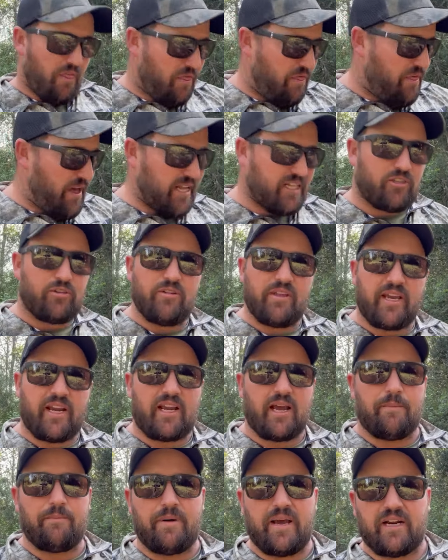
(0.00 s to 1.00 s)
that's who they
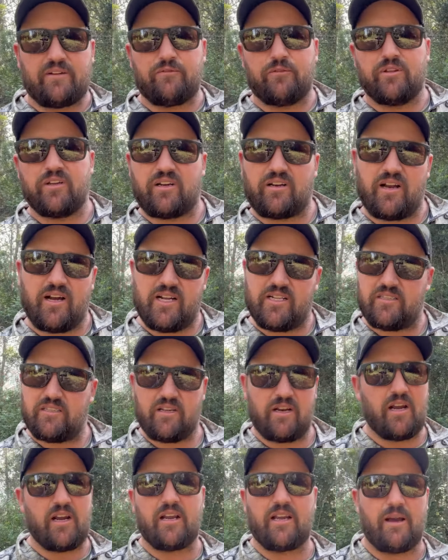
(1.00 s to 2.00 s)
come back for, the clients. They
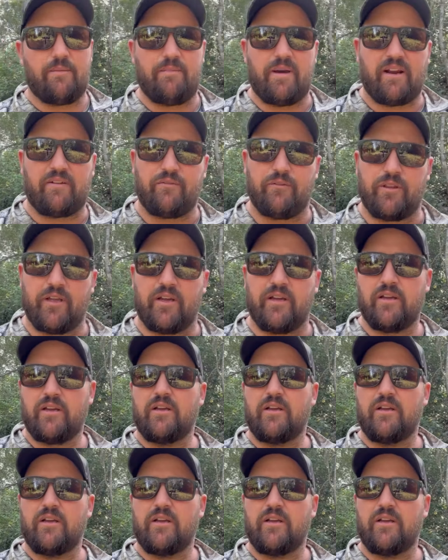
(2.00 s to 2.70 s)
don't come back for the